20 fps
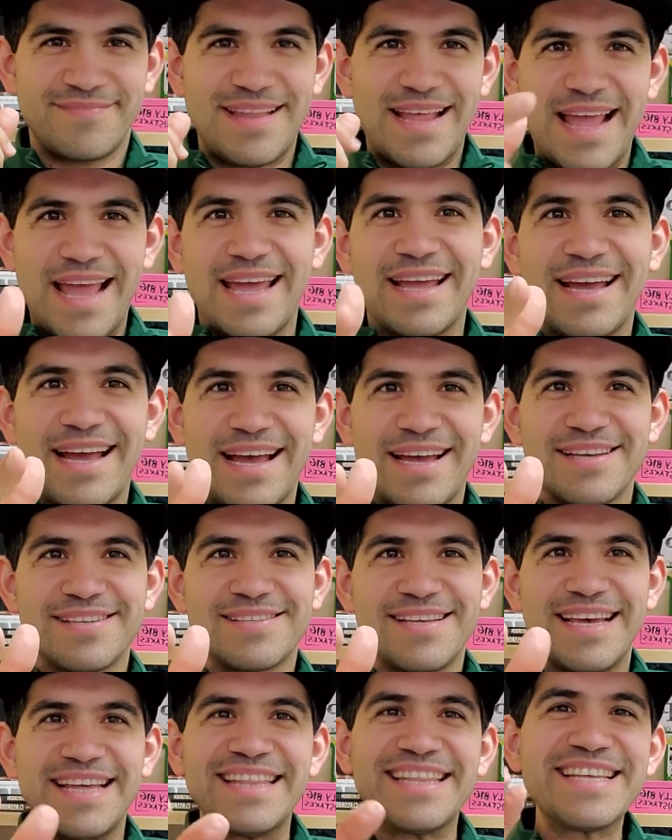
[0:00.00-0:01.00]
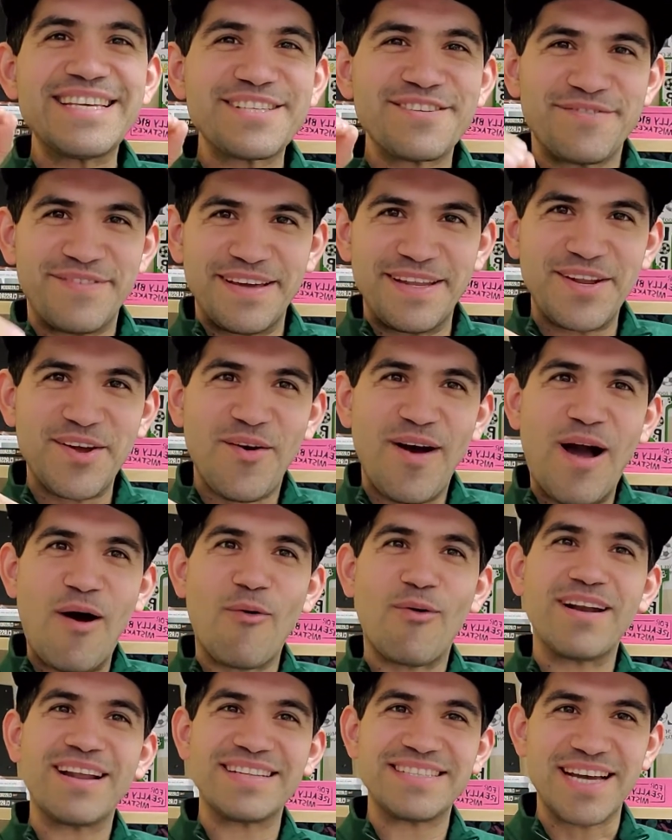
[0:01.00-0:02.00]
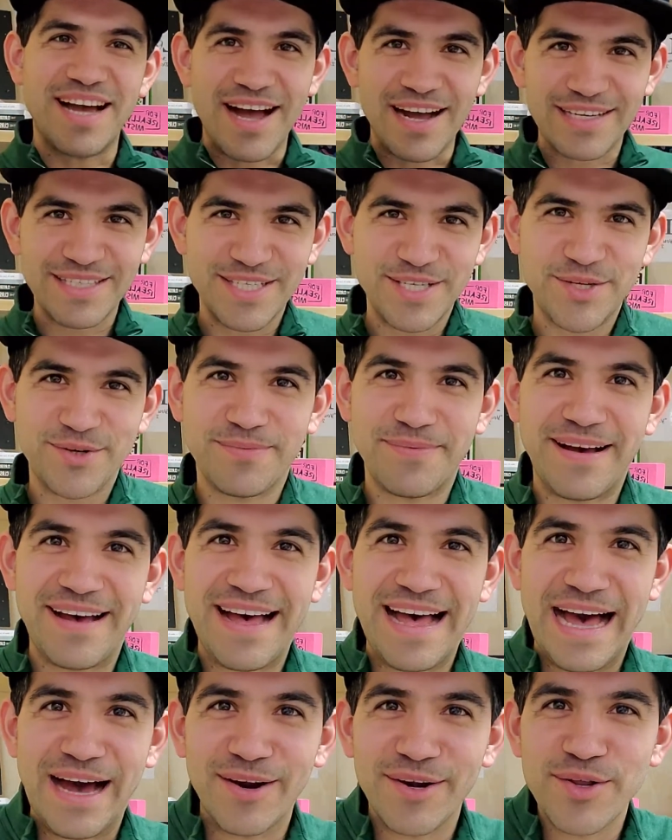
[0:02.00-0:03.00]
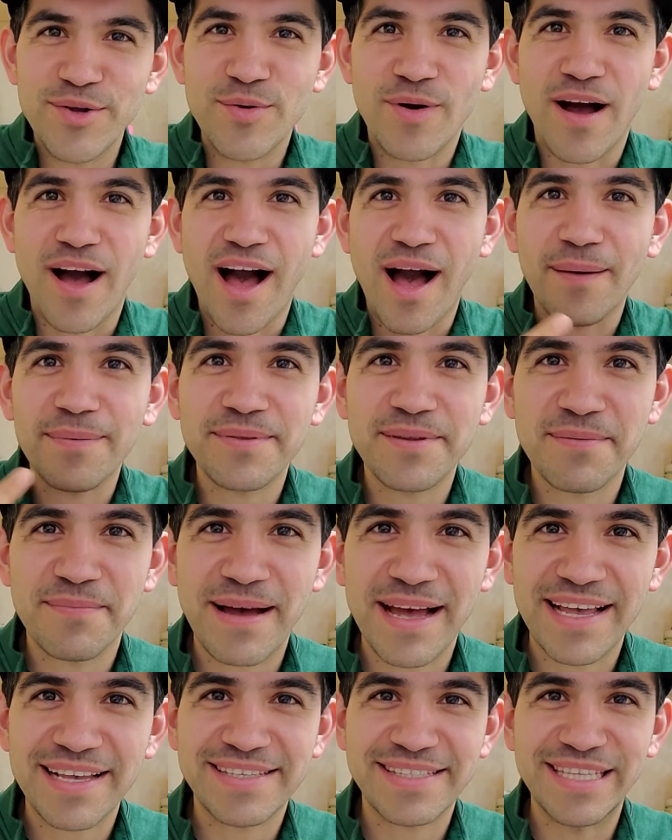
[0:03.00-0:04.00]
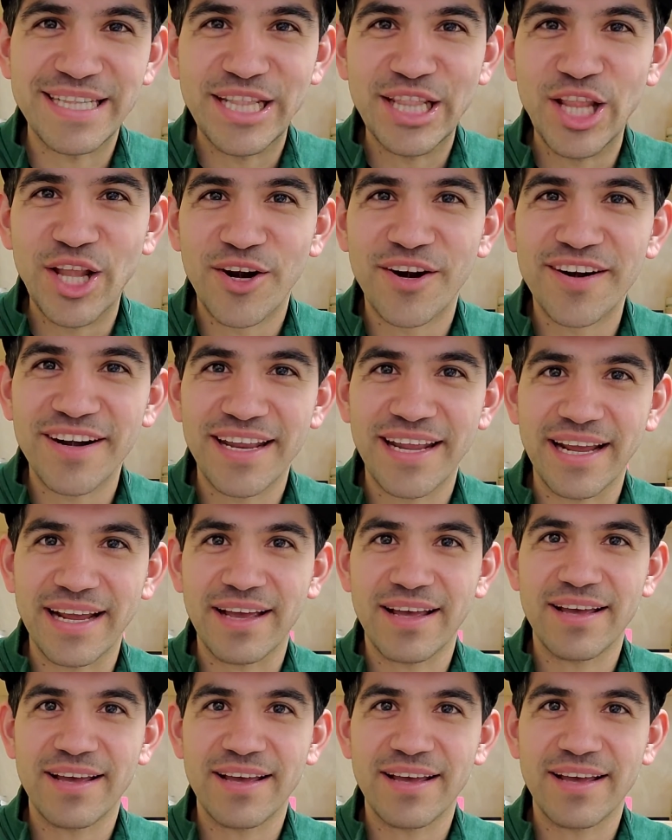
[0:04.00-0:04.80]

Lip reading: Hey guys, in this video I want to talk to you about how do you optimize learning.